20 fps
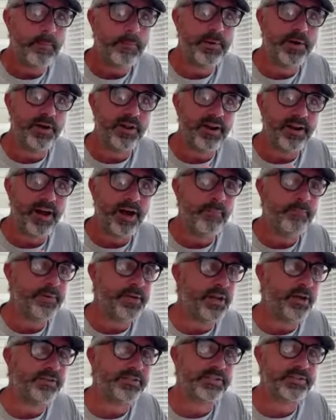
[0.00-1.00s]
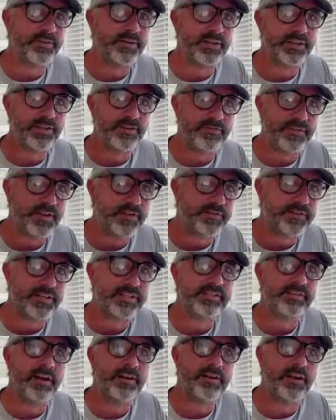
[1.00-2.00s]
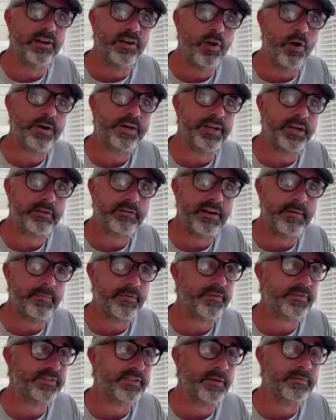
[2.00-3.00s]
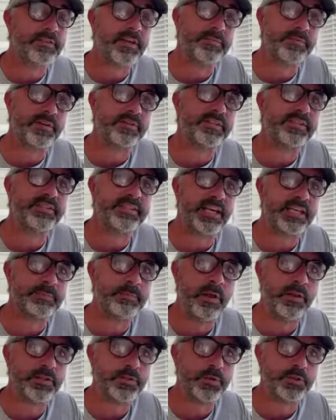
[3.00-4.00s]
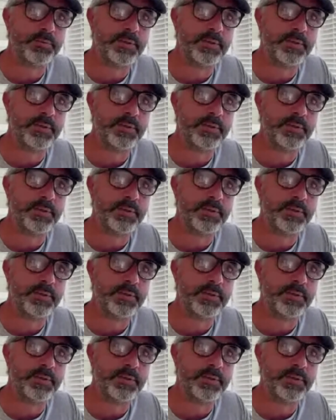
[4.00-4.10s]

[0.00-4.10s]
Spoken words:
but unbeknownst to you've just signed a lock-in agreement of sometimes up to 6 months,